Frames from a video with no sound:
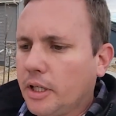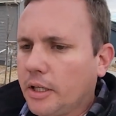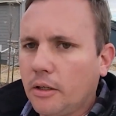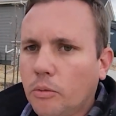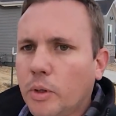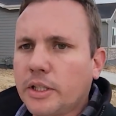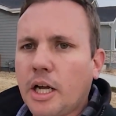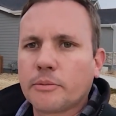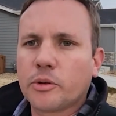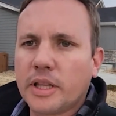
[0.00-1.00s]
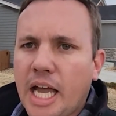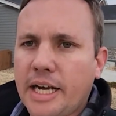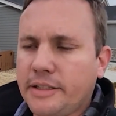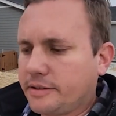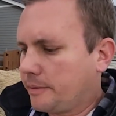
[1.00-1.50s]
you know, what comes with that
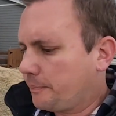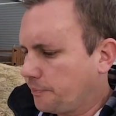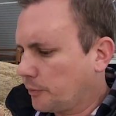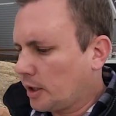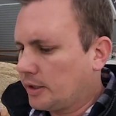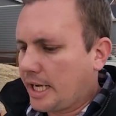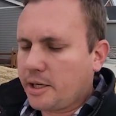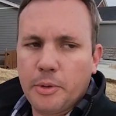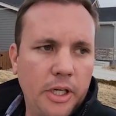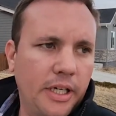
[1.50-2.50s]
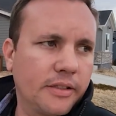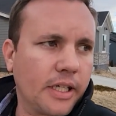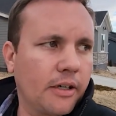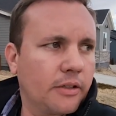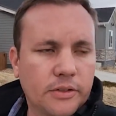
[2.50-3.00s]
is that community
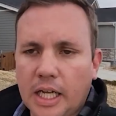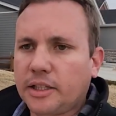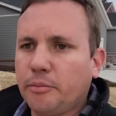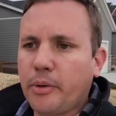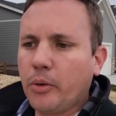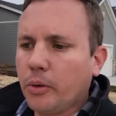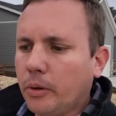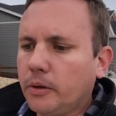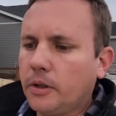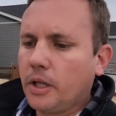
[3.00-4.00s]
center. It's got the pool.